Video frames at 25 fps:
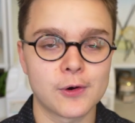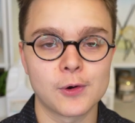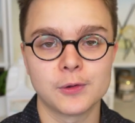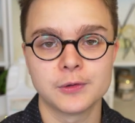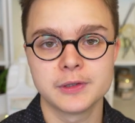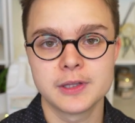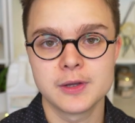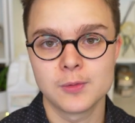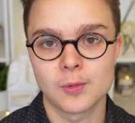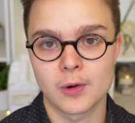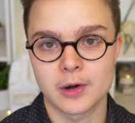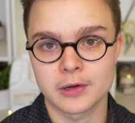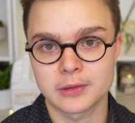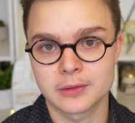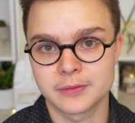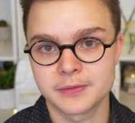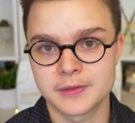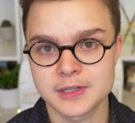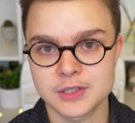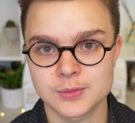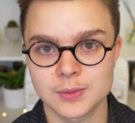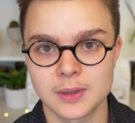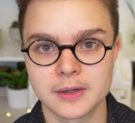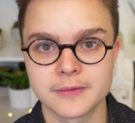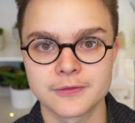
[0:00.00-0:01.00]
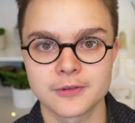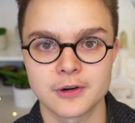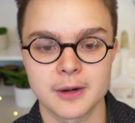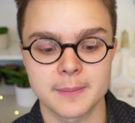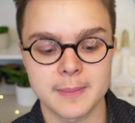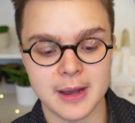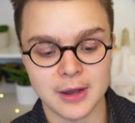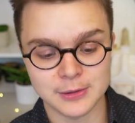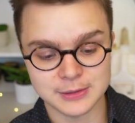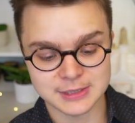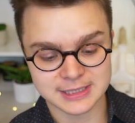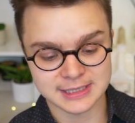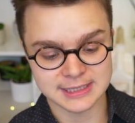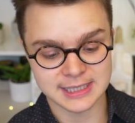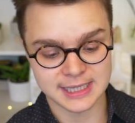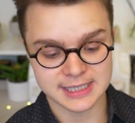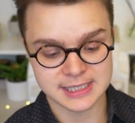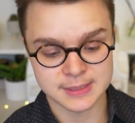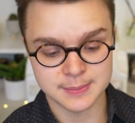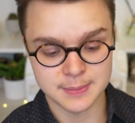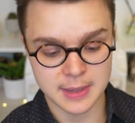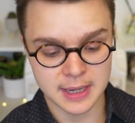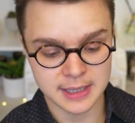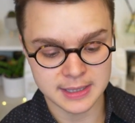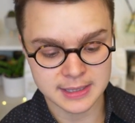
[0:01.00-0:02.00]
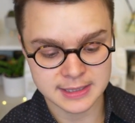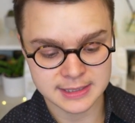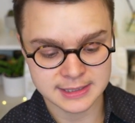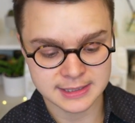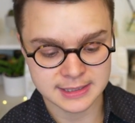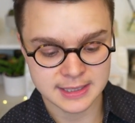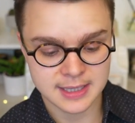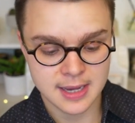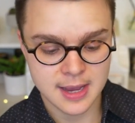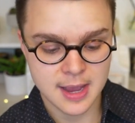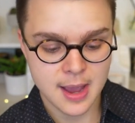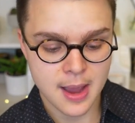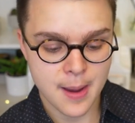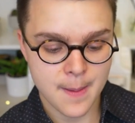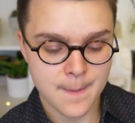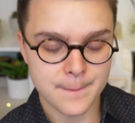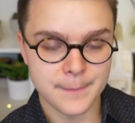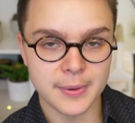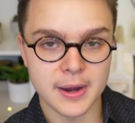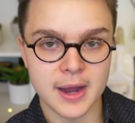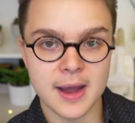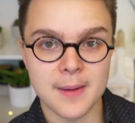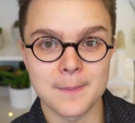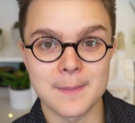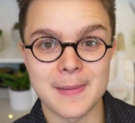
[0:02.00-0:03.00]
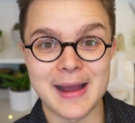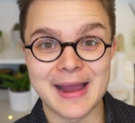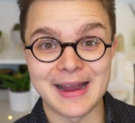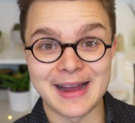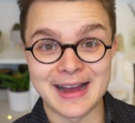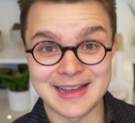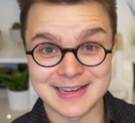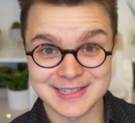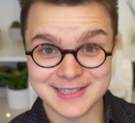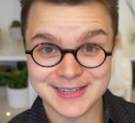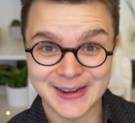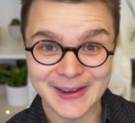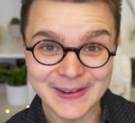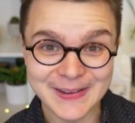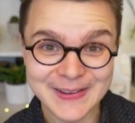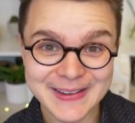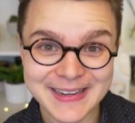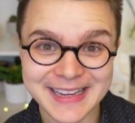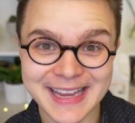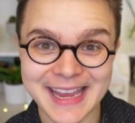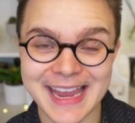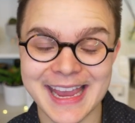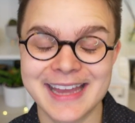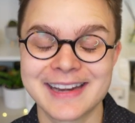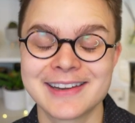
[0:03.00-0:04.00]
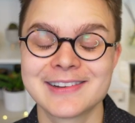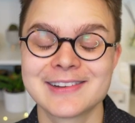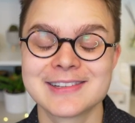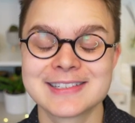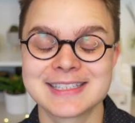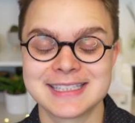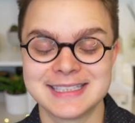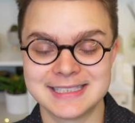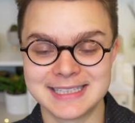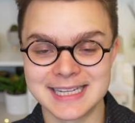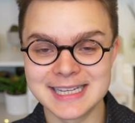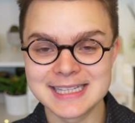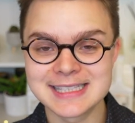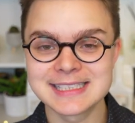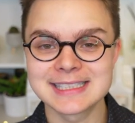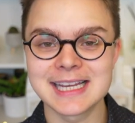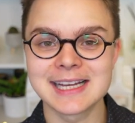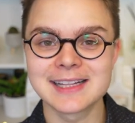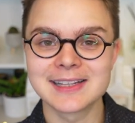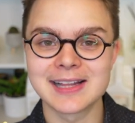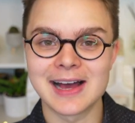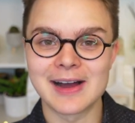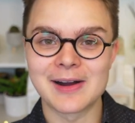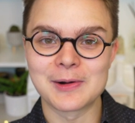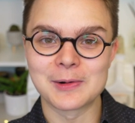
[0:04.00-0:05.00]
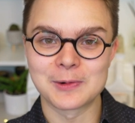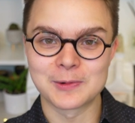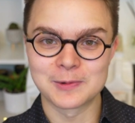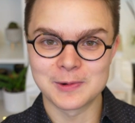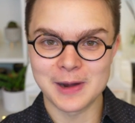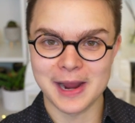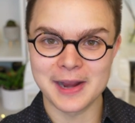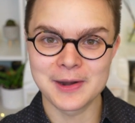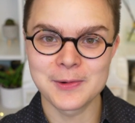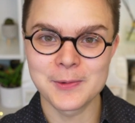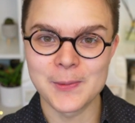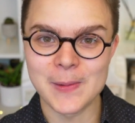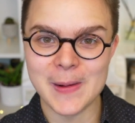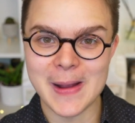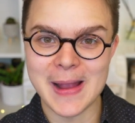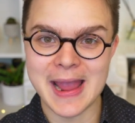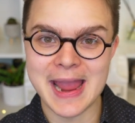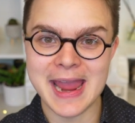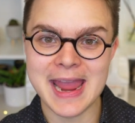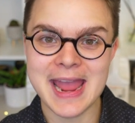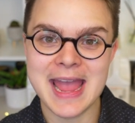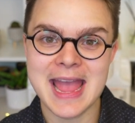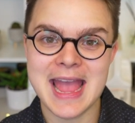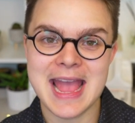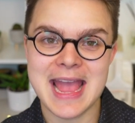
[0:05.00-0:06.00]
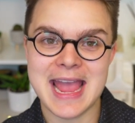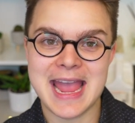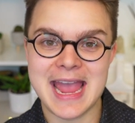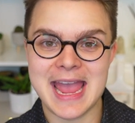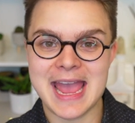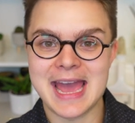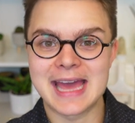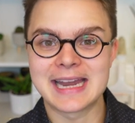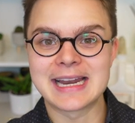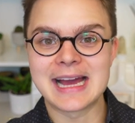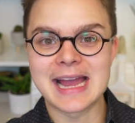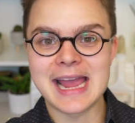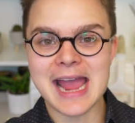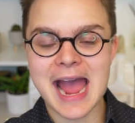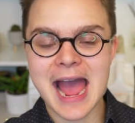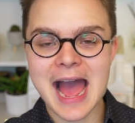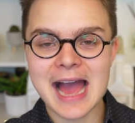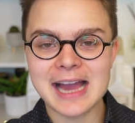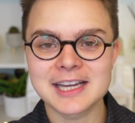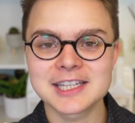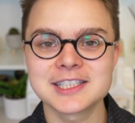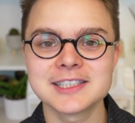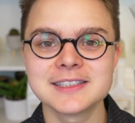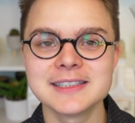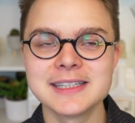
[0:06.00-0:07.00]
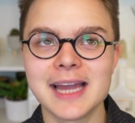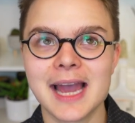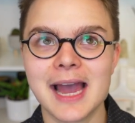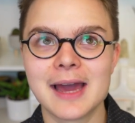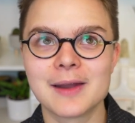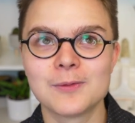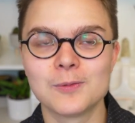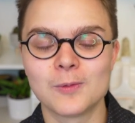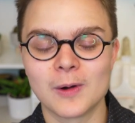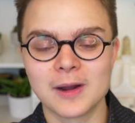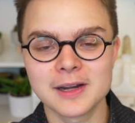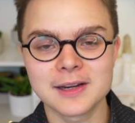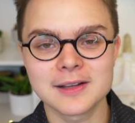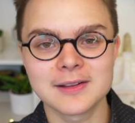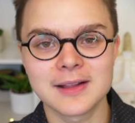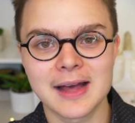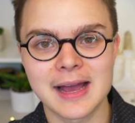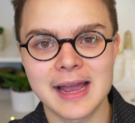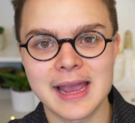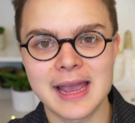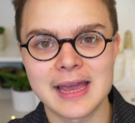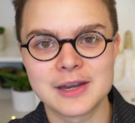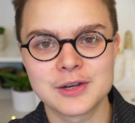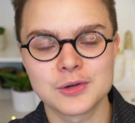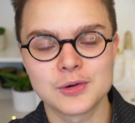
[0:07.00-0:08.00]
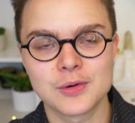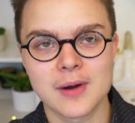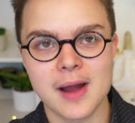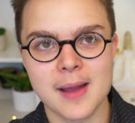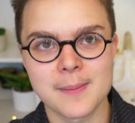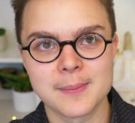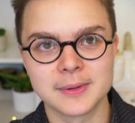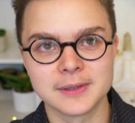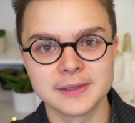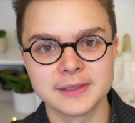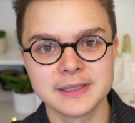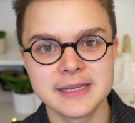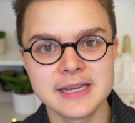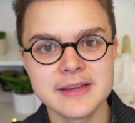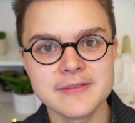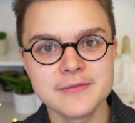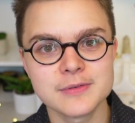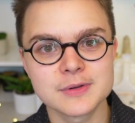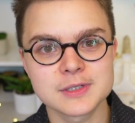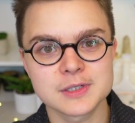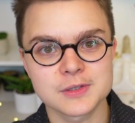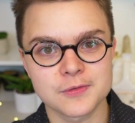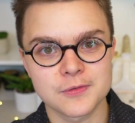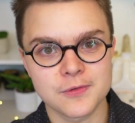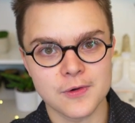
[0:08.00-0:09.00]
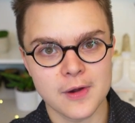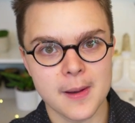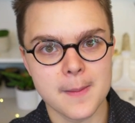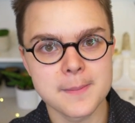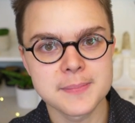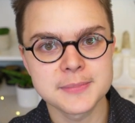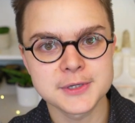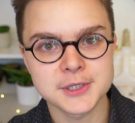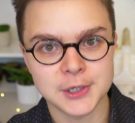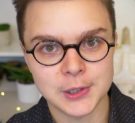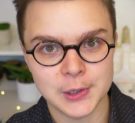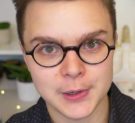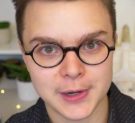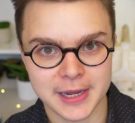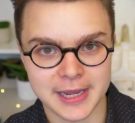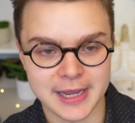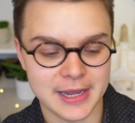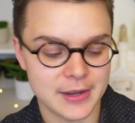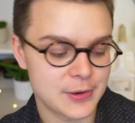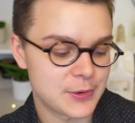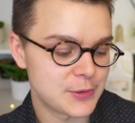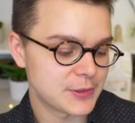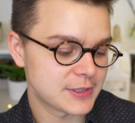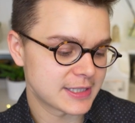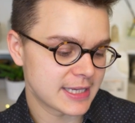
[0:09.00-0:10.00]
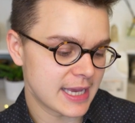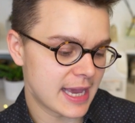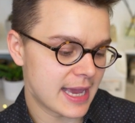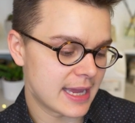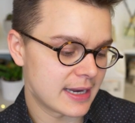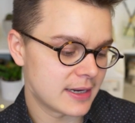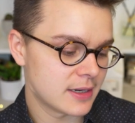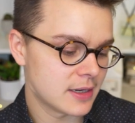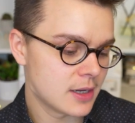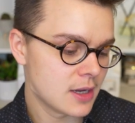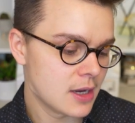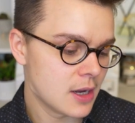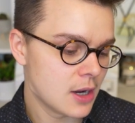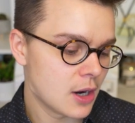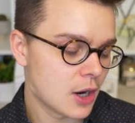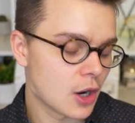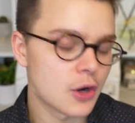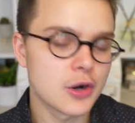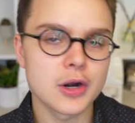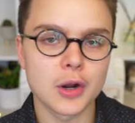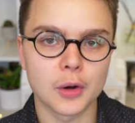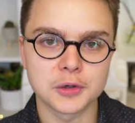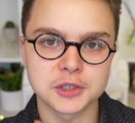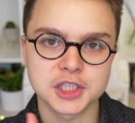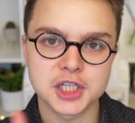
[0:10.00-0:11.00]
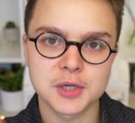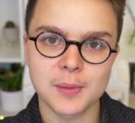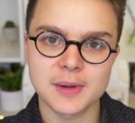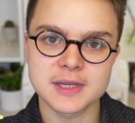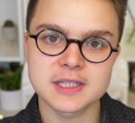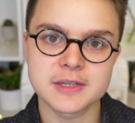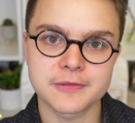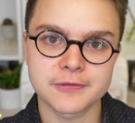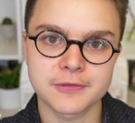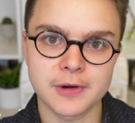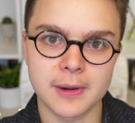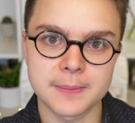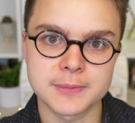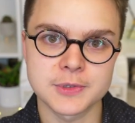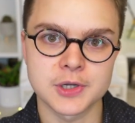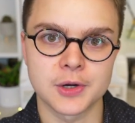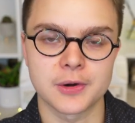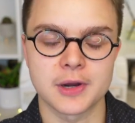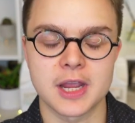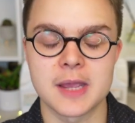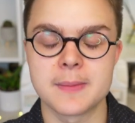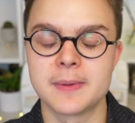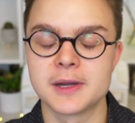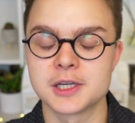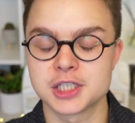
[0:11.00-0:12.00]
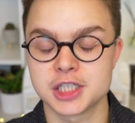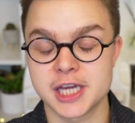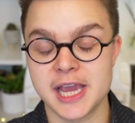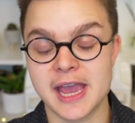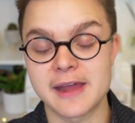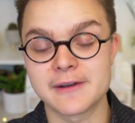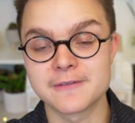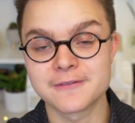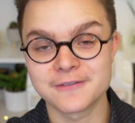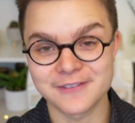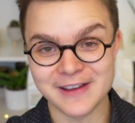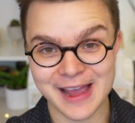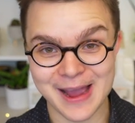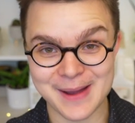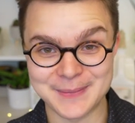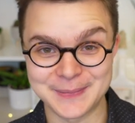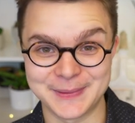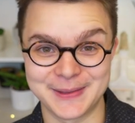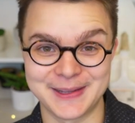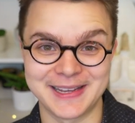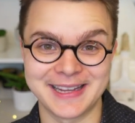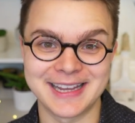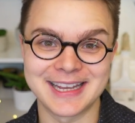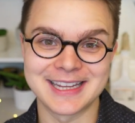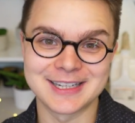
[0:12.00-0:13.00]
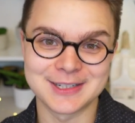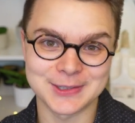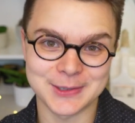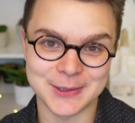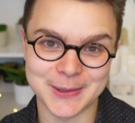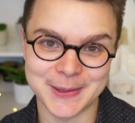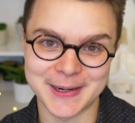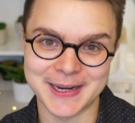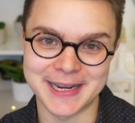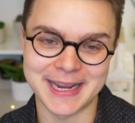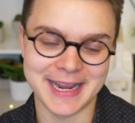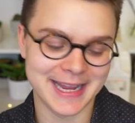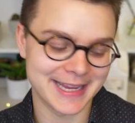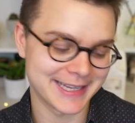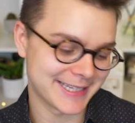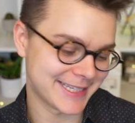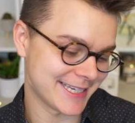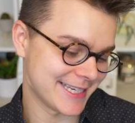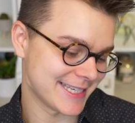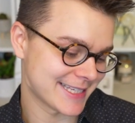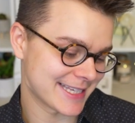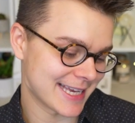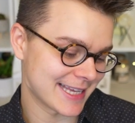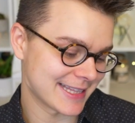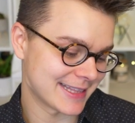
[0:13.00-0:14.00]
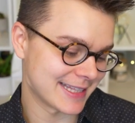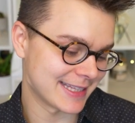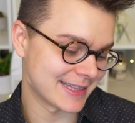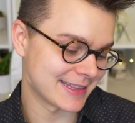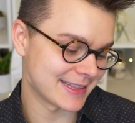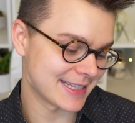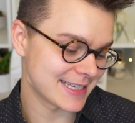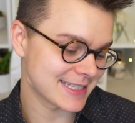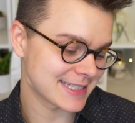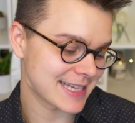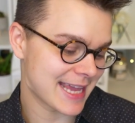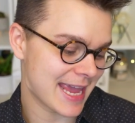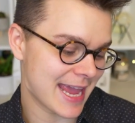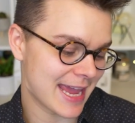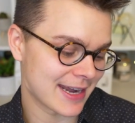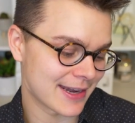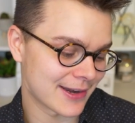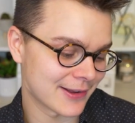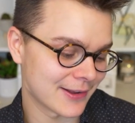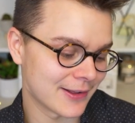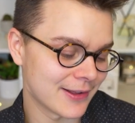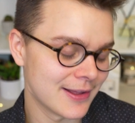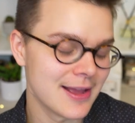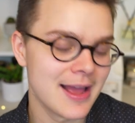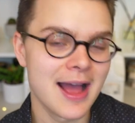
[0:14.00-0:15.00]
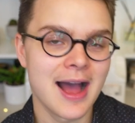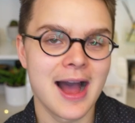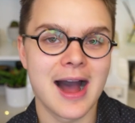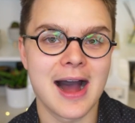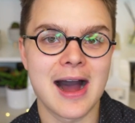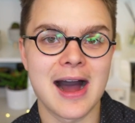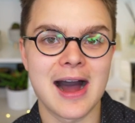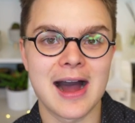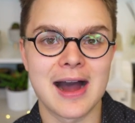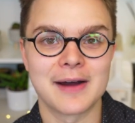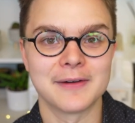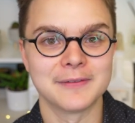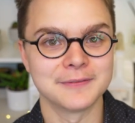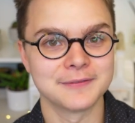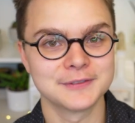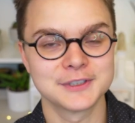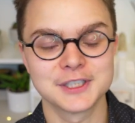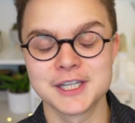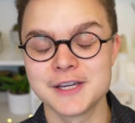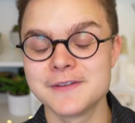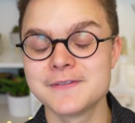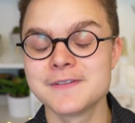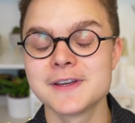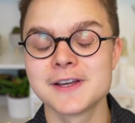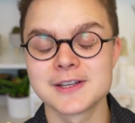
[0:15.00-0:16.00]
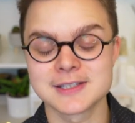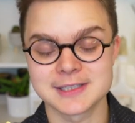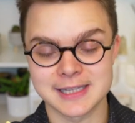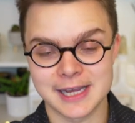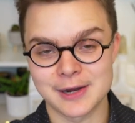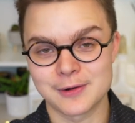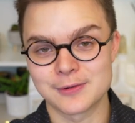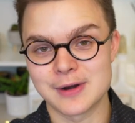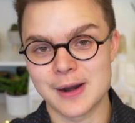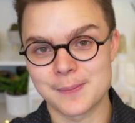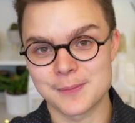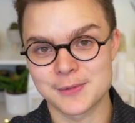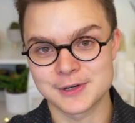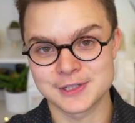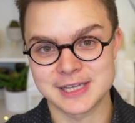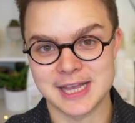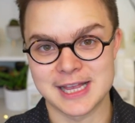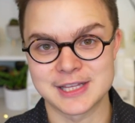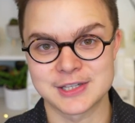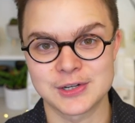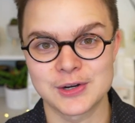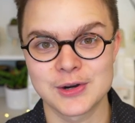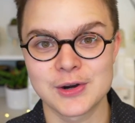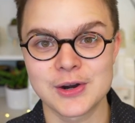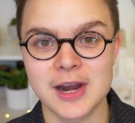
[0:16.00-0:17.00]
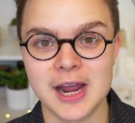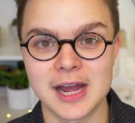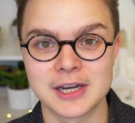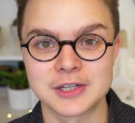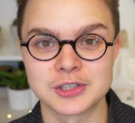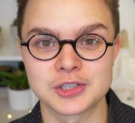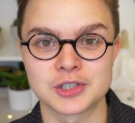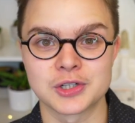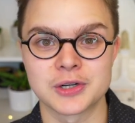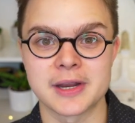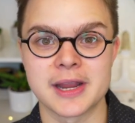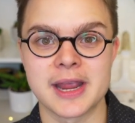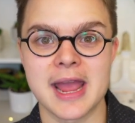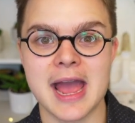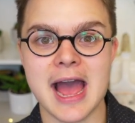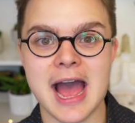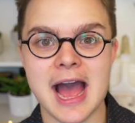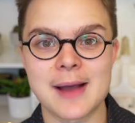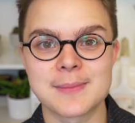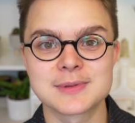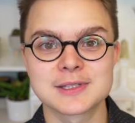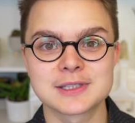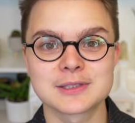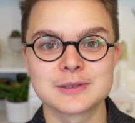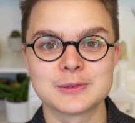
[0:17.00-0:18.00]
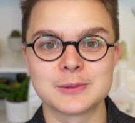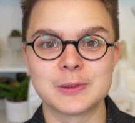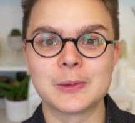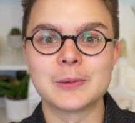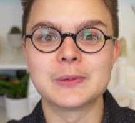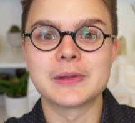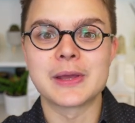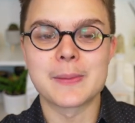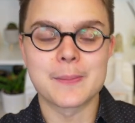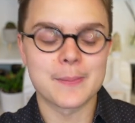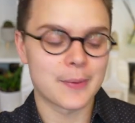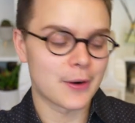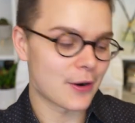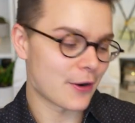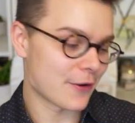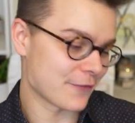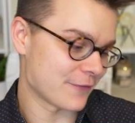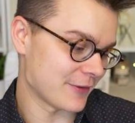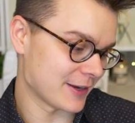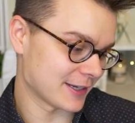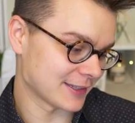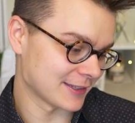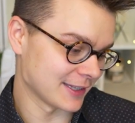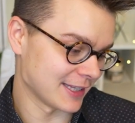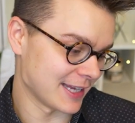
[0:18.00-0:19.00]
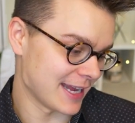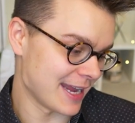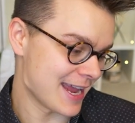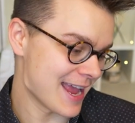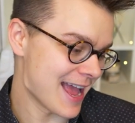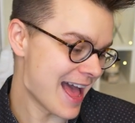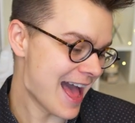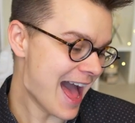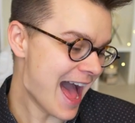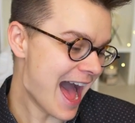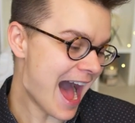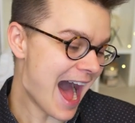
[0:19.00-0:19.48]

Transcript: only worked with this one for about six months, but my Antalya candles did sell out right away. And I actually had one client who I believe was from Turkey who said, or no, she wasn't from Turkey, but she had family in Turkey. And she said that this candle, um, she feels like represents her country absolutely perfectly.